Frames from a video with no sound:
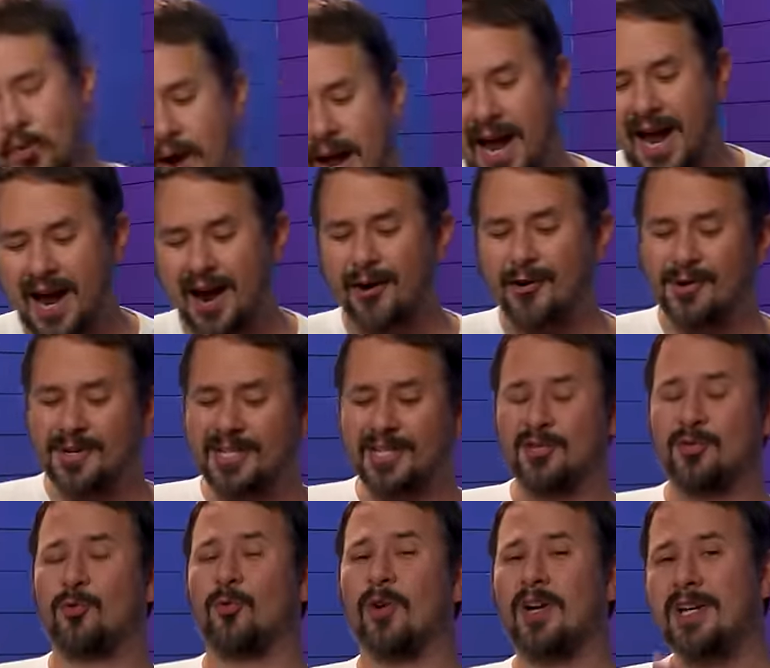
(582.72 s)
how is
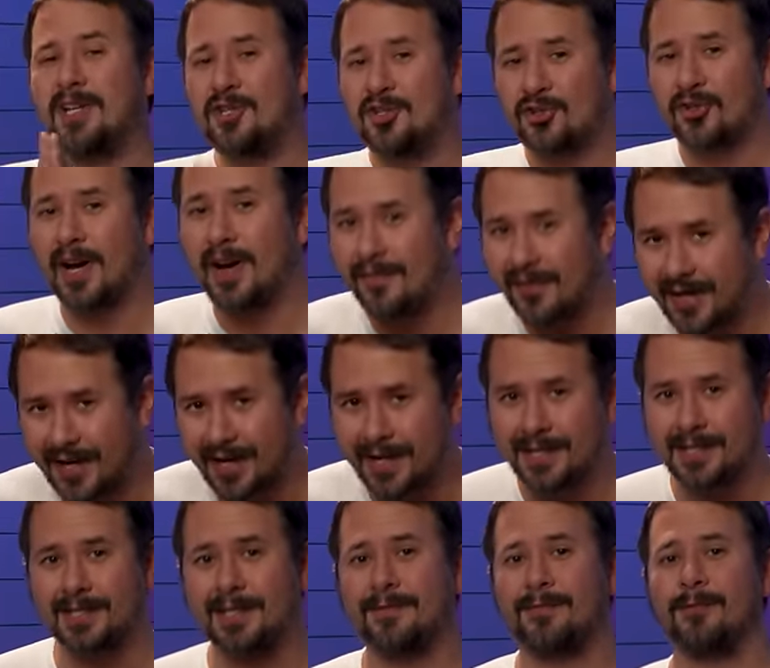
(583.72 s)
Green
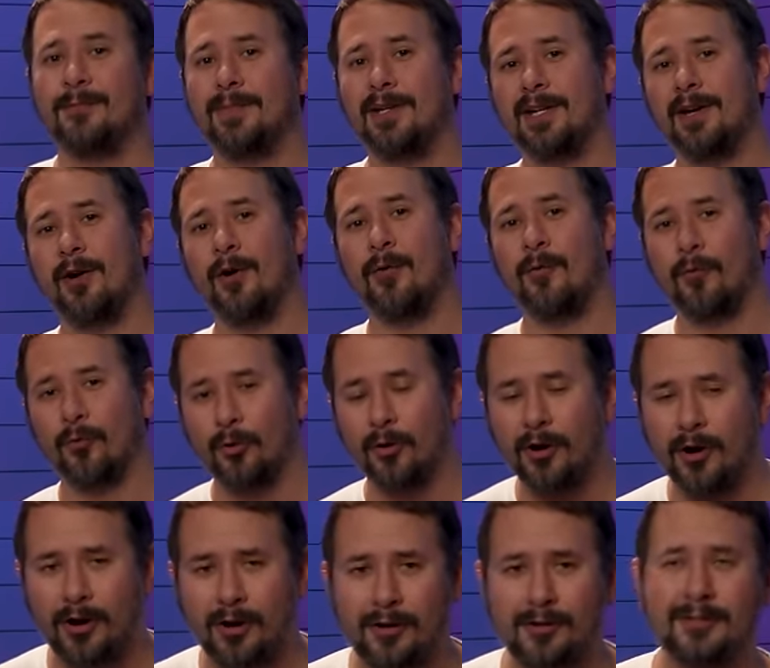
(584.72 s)
Stravaganza for me
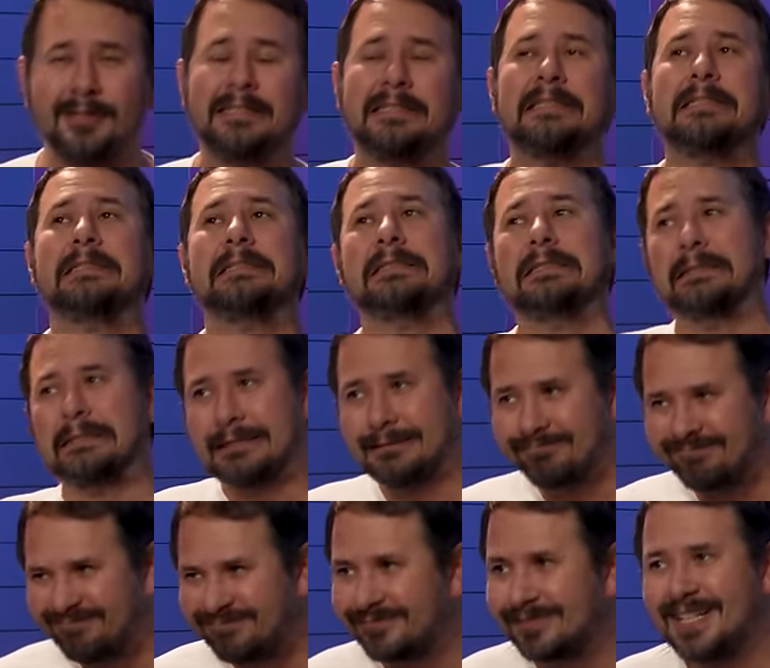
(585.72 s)
overall?
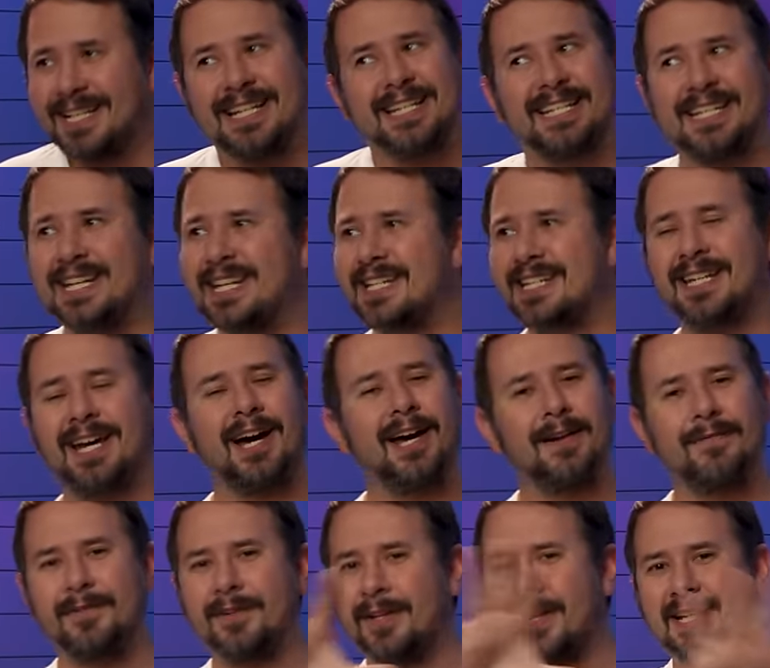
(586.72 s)
it's, it's kind
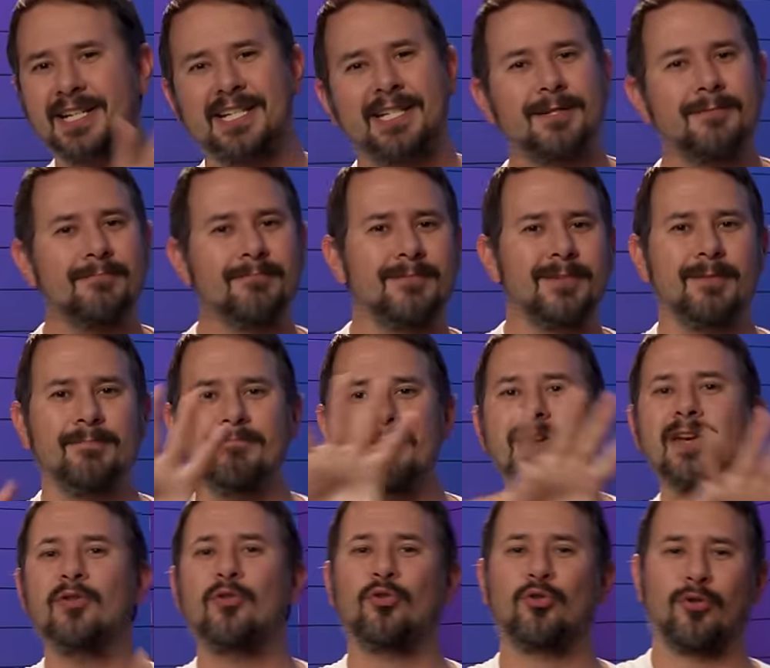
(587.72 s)
of in like some
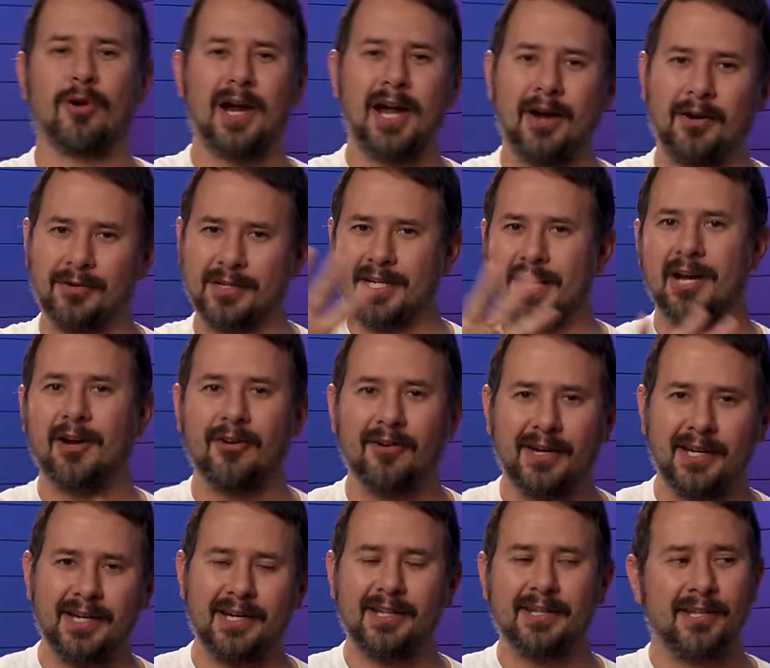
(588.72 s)
middle ground
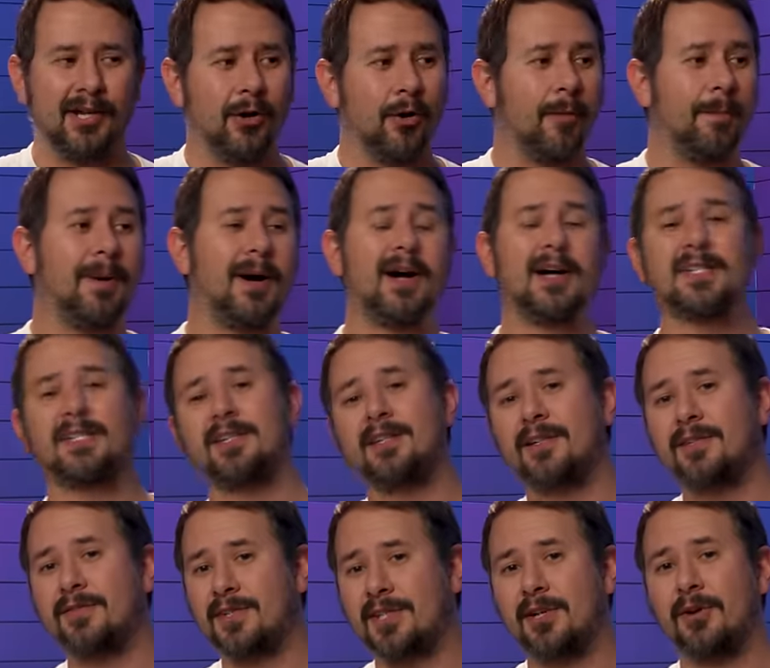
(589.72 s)
area. There are
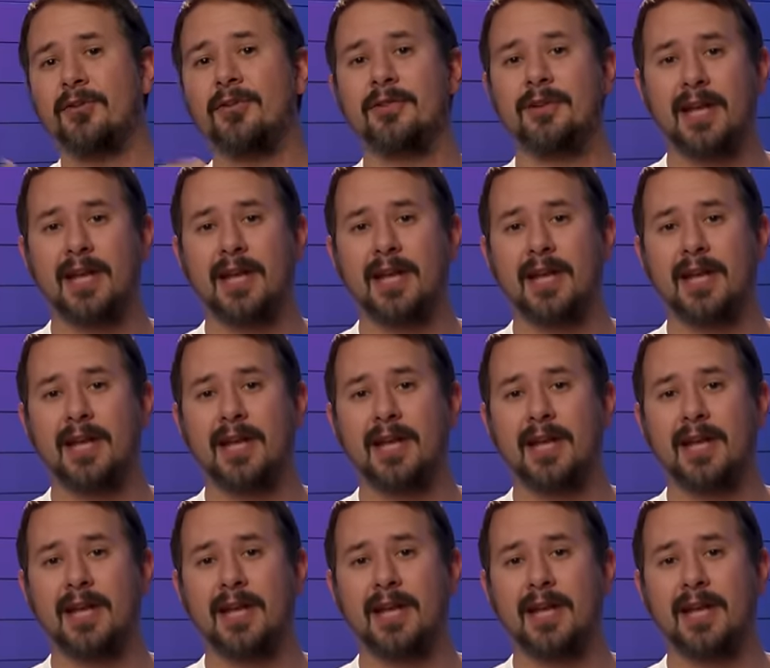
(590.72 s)
positives, there are